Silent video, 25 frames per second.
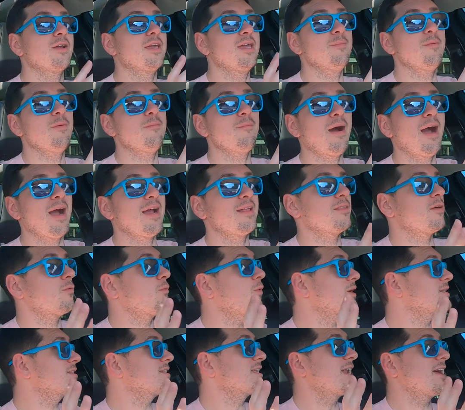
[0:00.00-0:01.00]
Now keep in mind, the
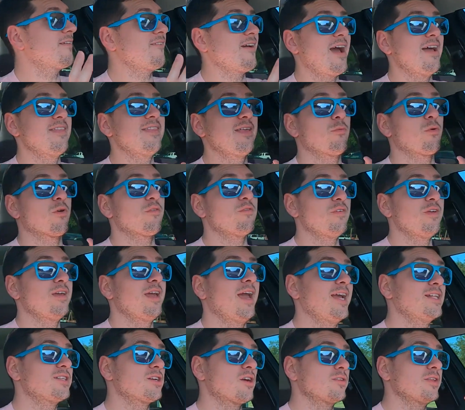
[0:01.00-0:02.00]
ones that I've had that were
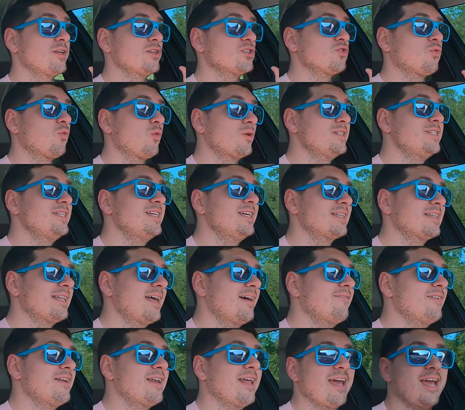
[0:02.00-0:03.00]
V eights are the twenty
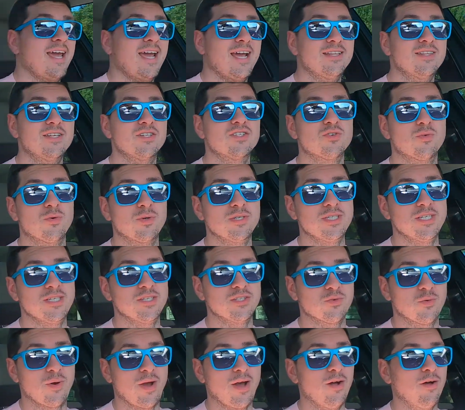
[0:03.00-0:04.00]
eleven and the twenty
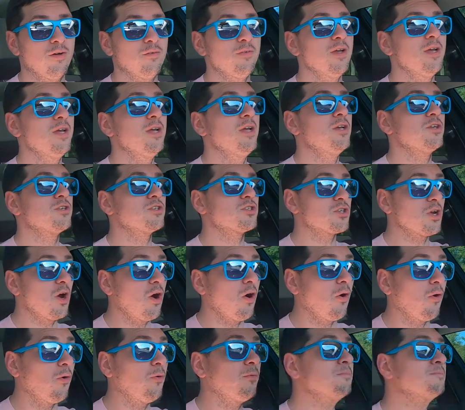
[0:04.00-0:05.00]
twelve,
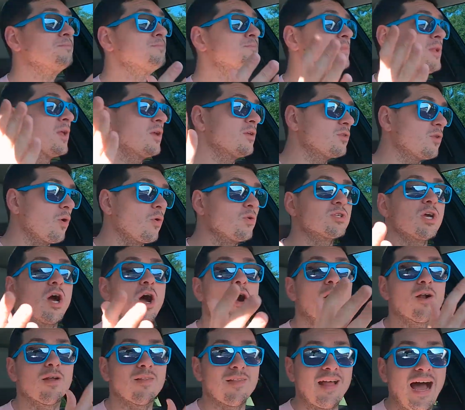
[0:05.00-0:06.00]
so those
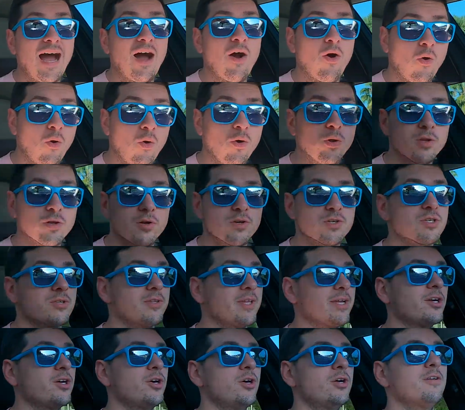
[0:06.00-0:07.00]
are a lot older, so
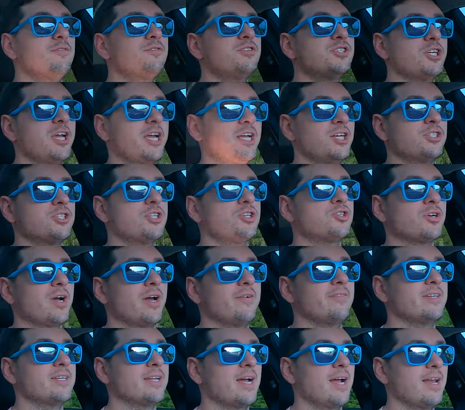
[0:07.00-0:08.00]
they could have changed the
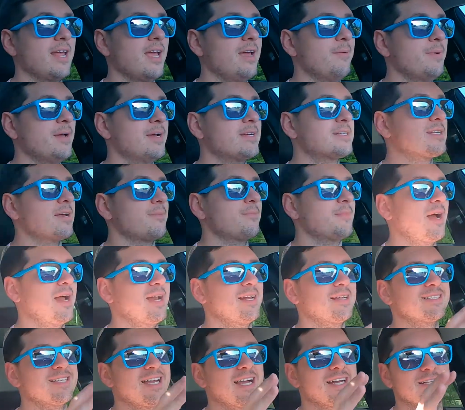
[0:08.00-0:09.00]
driving dynamics. I'm
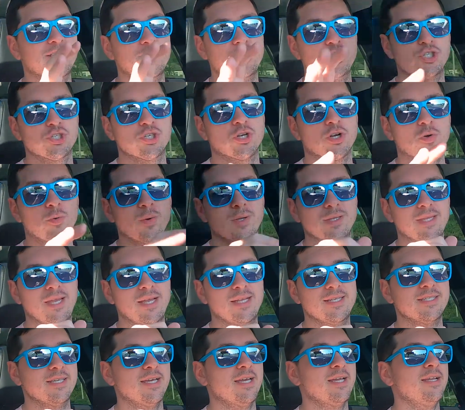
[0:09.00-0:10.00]
not exactly sure what
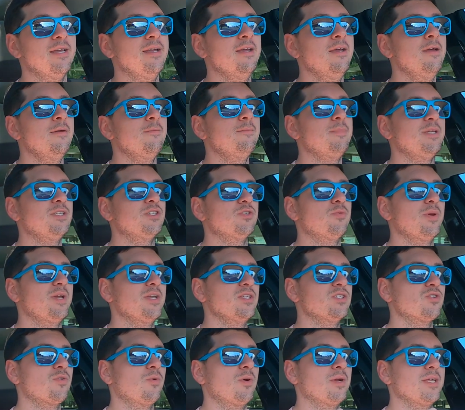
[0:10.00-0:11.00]
they did
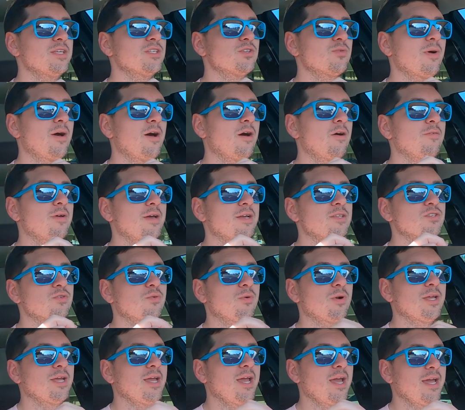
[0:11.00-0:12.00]
between twenty twelve and
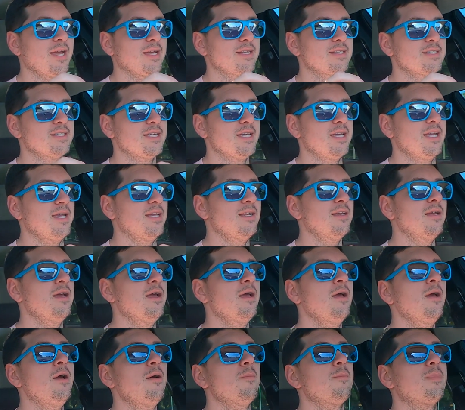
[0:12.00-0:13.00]
twenty eighteen,
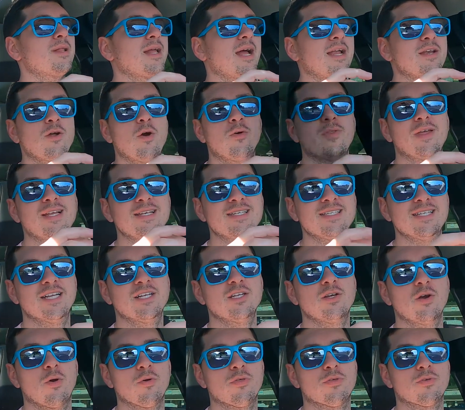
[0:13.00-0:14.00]
but I know they did
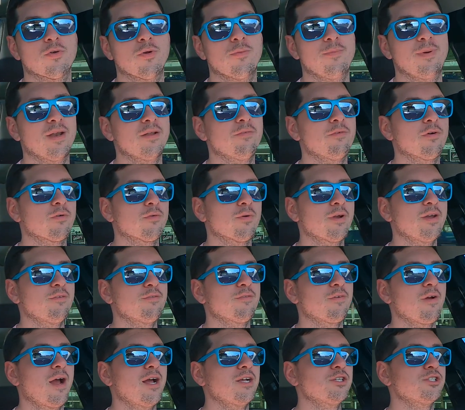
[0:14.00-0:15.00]
go through a bit of a
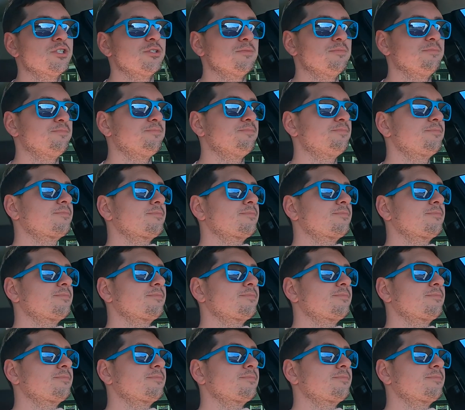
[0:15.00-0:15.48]
refresh,